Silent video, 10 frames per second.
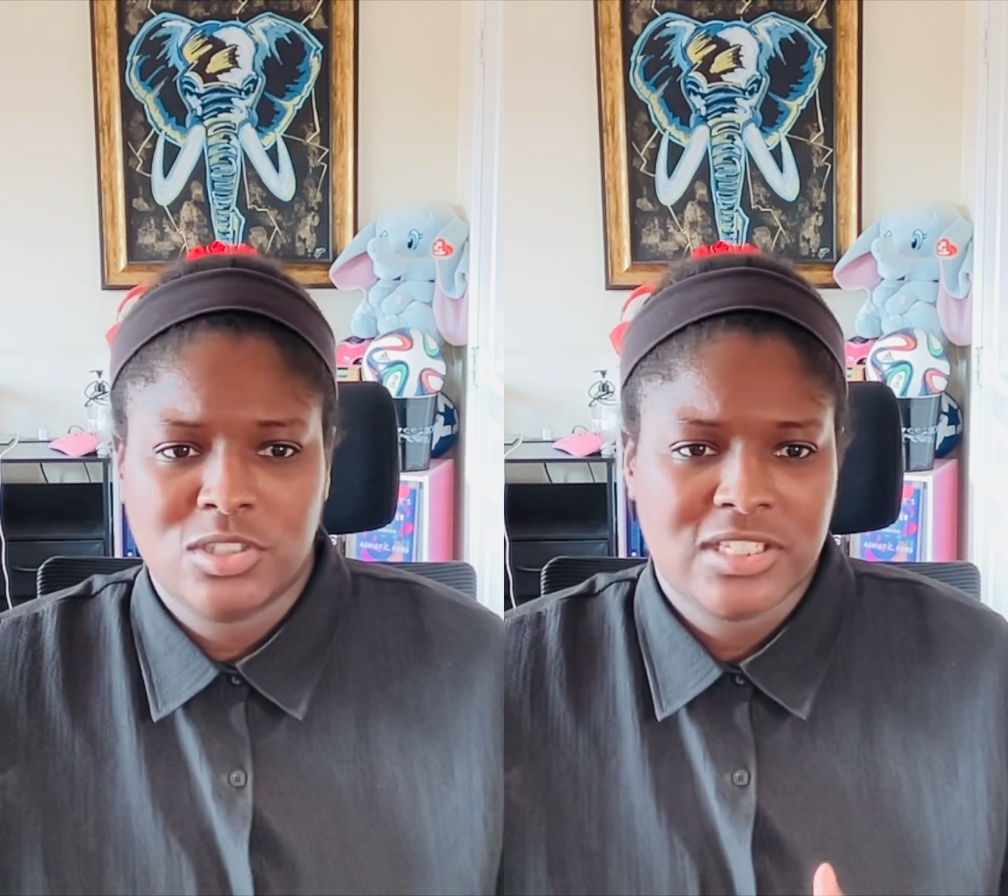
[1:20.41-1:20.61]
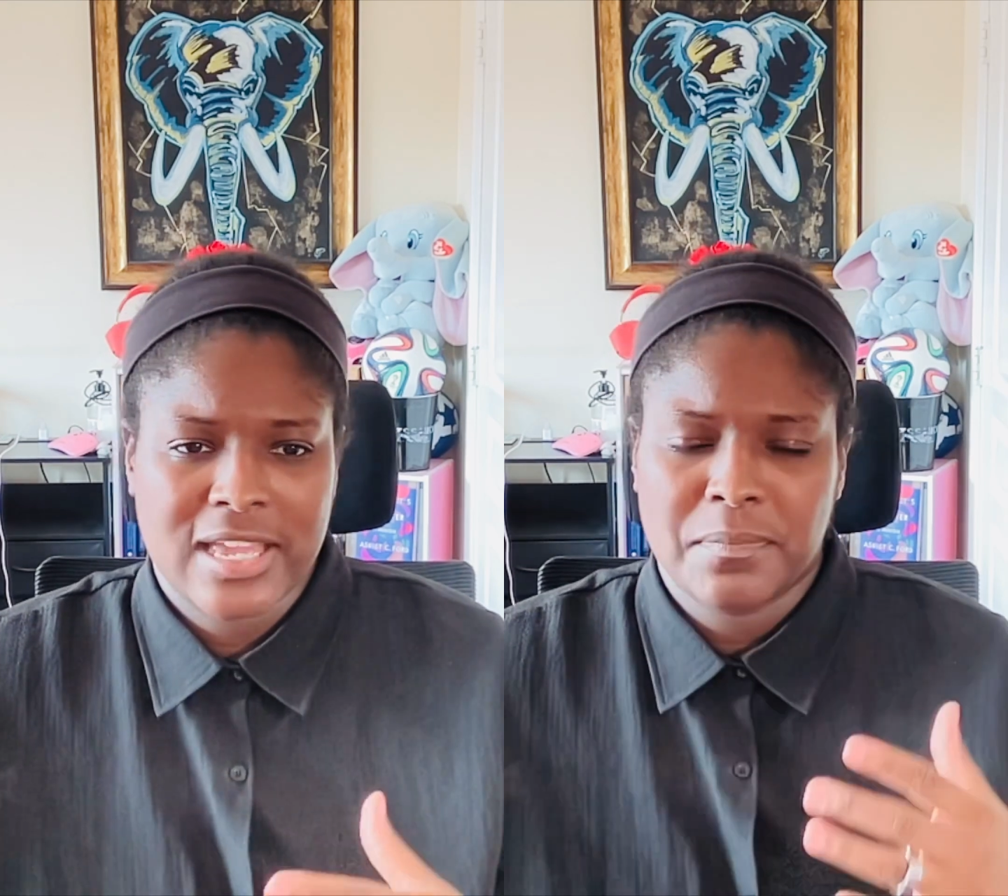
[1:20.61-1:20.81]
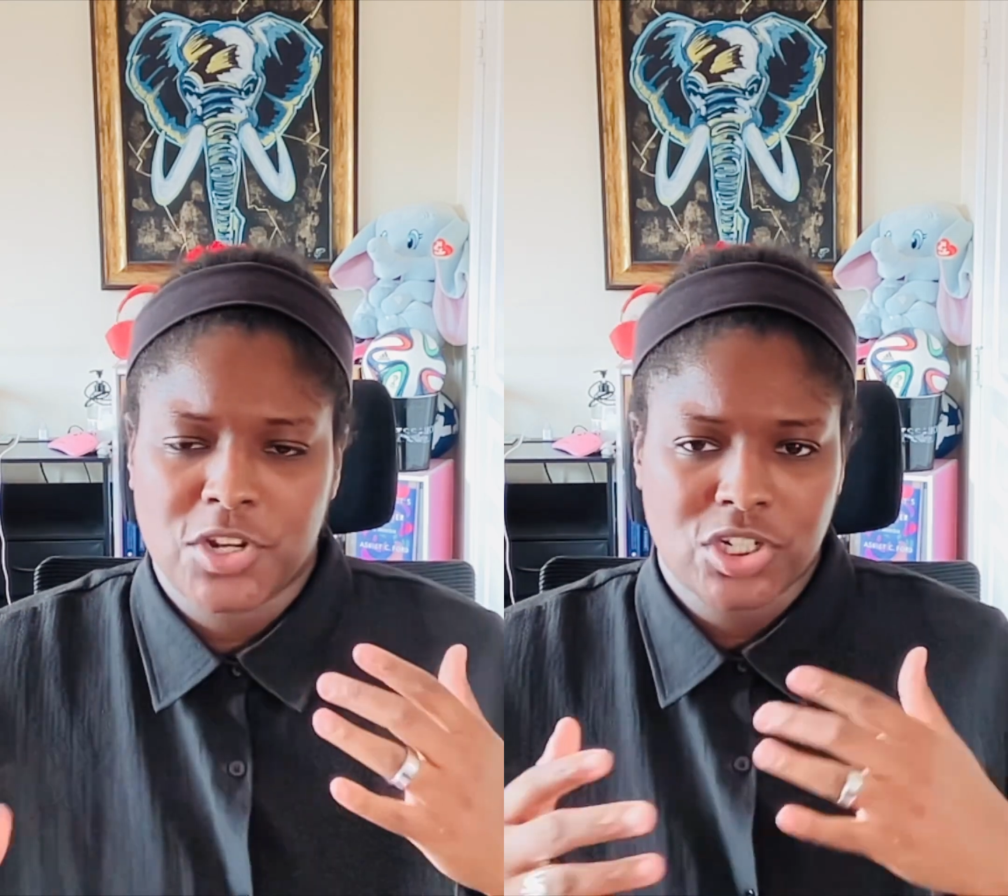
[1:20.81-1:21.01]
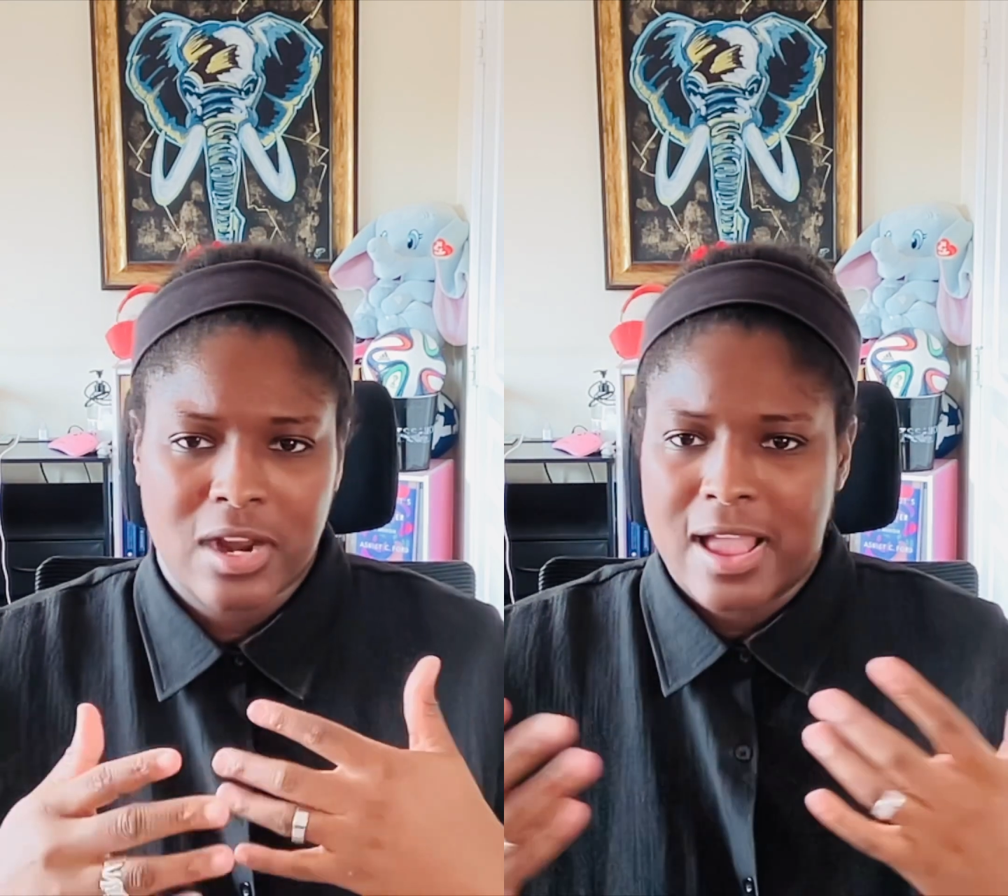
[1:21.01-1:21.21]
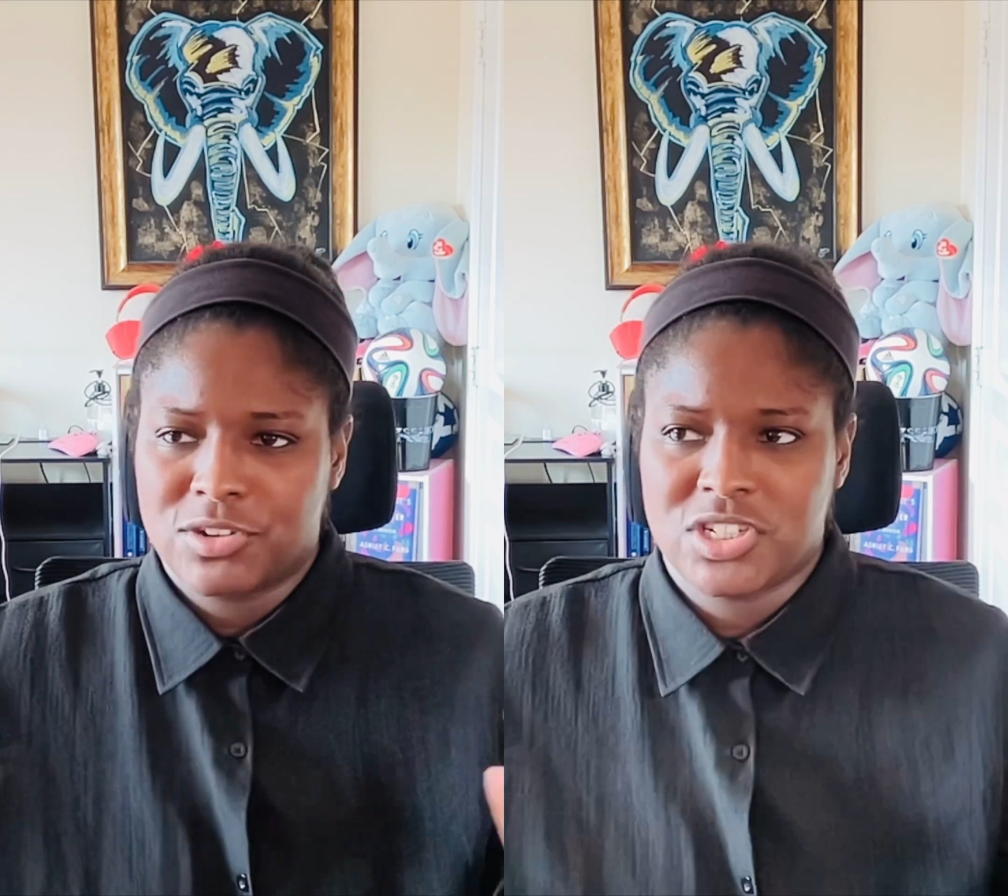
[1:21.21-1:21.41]
It's like, I'm not sure
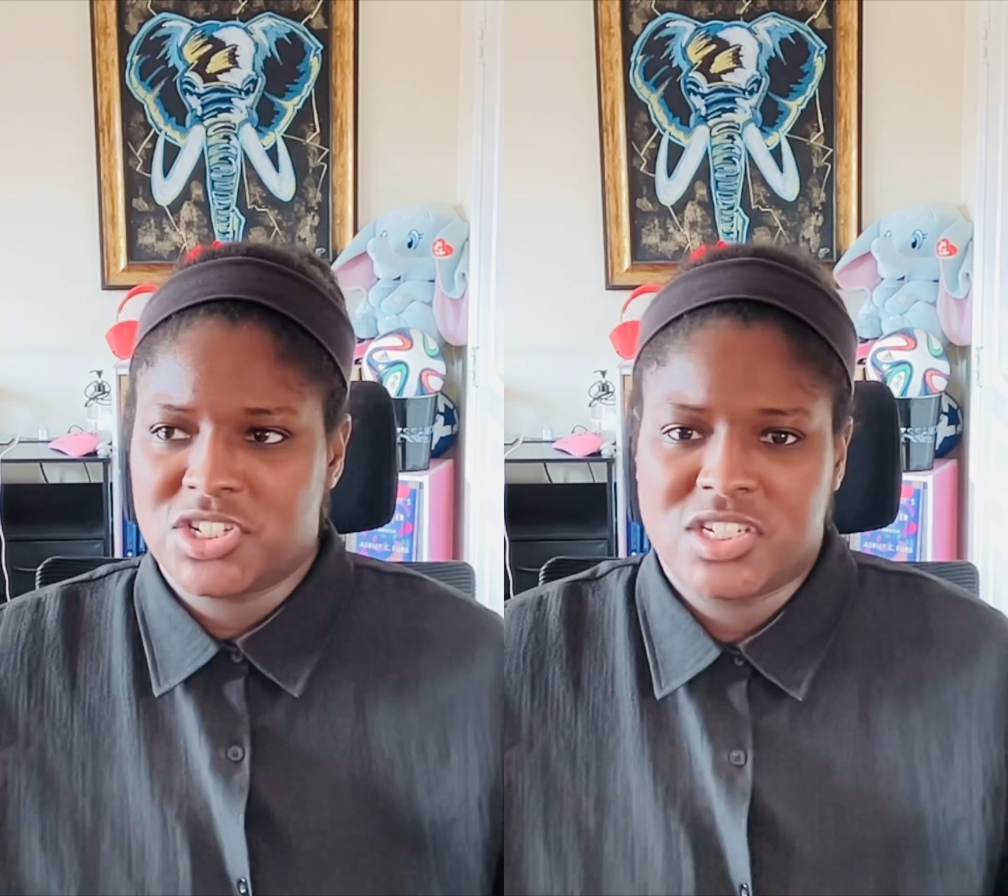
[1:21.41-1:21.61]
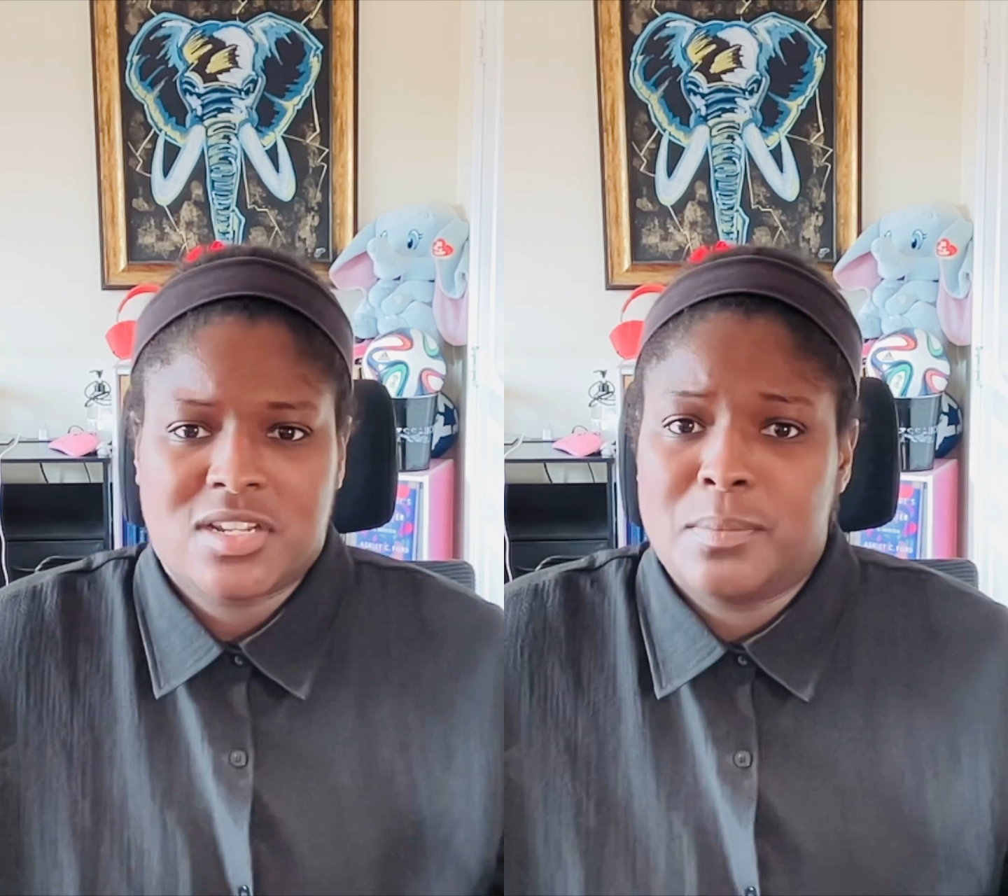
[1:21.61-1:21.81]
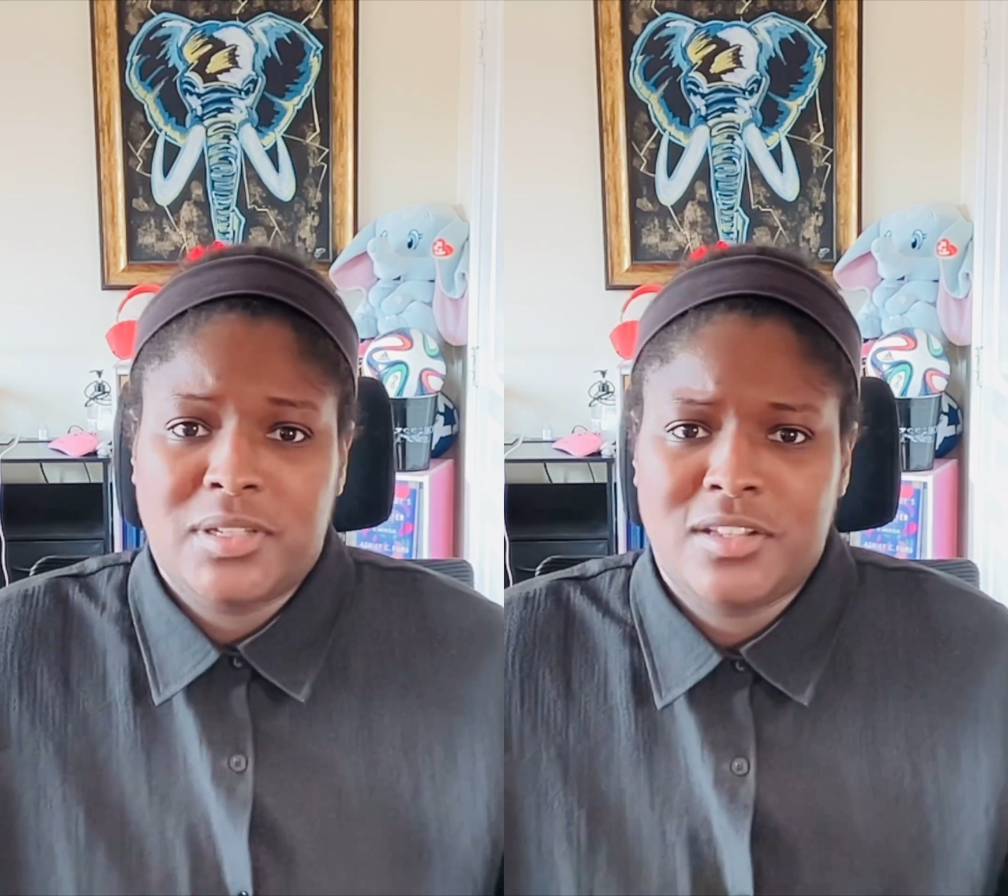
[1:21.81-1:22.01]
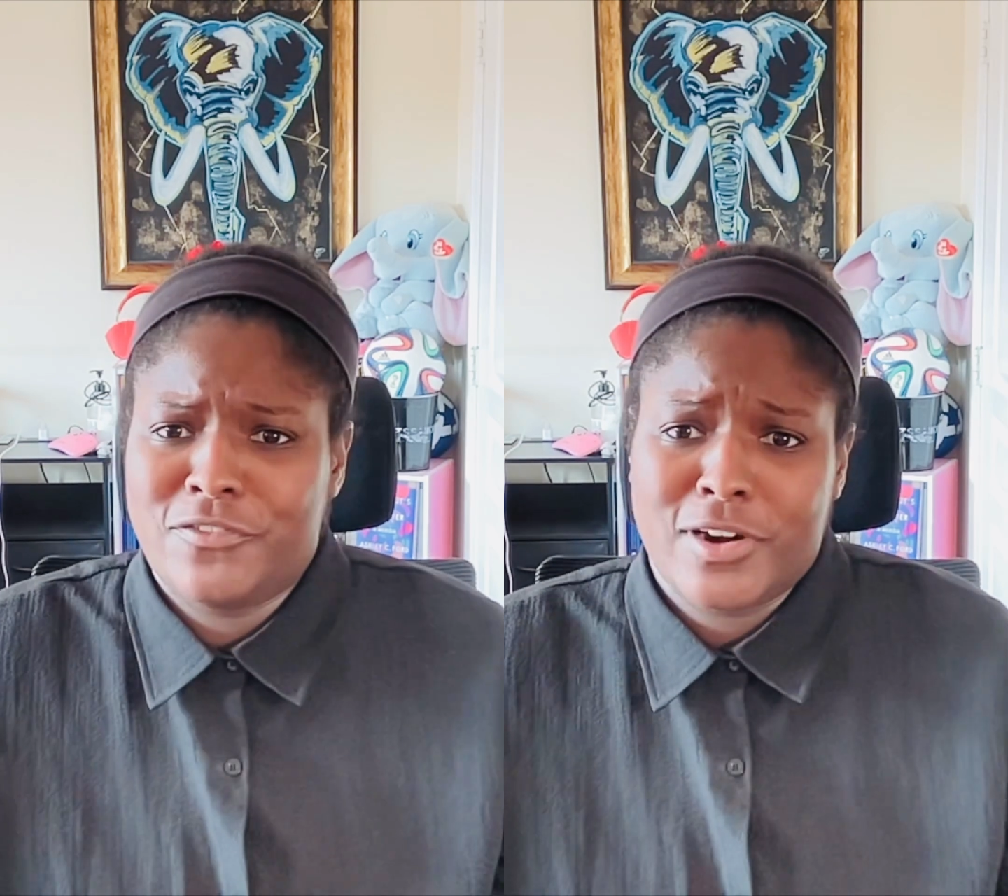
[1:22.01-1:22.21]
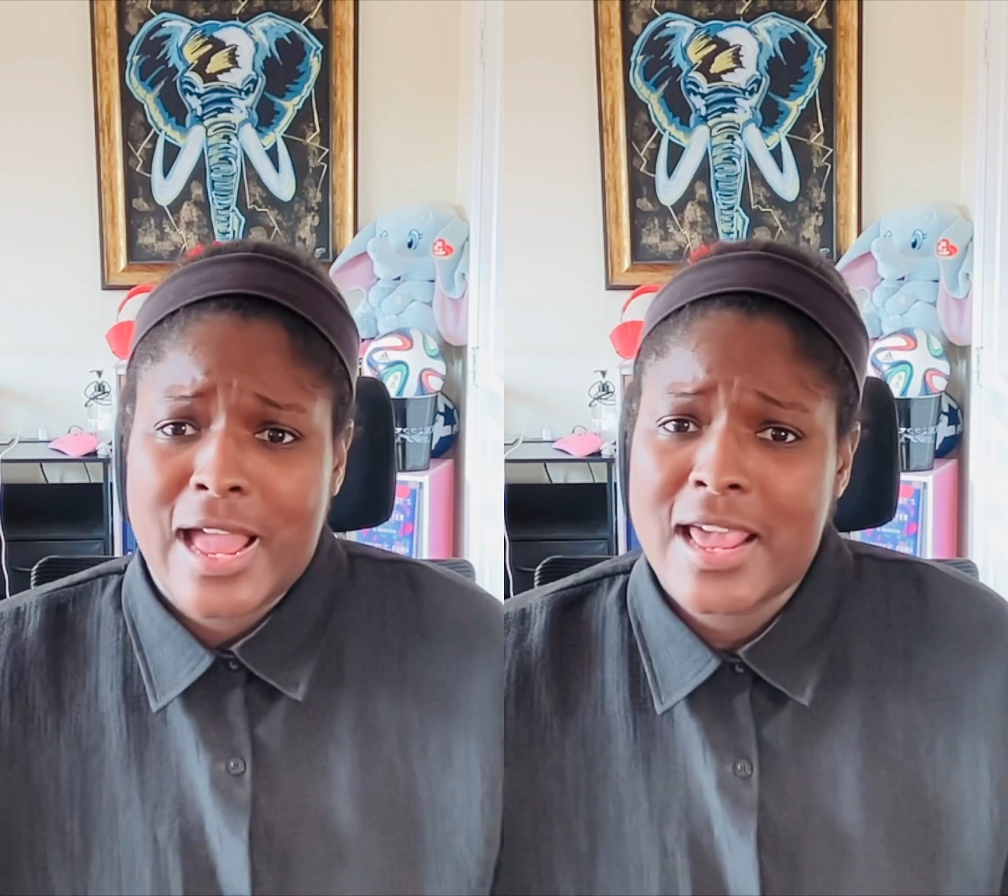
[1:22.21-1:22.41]
how she just completely
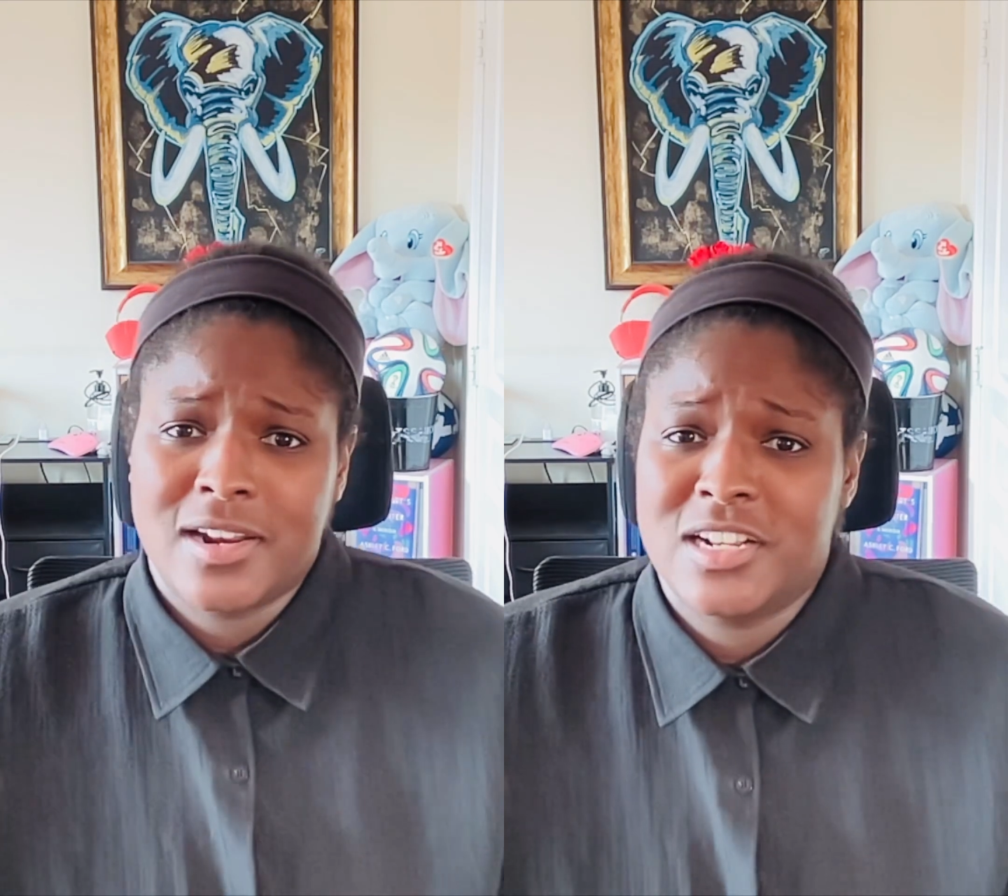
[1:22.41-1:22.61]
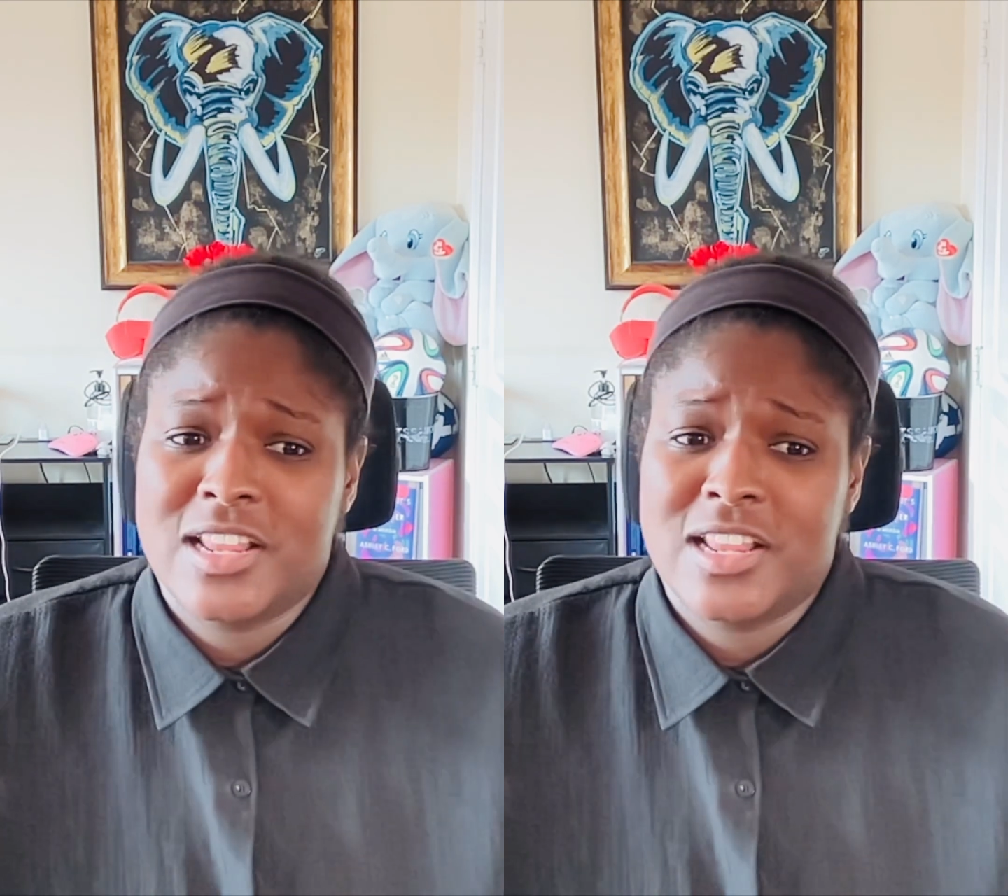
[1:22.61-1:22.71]
forgot it.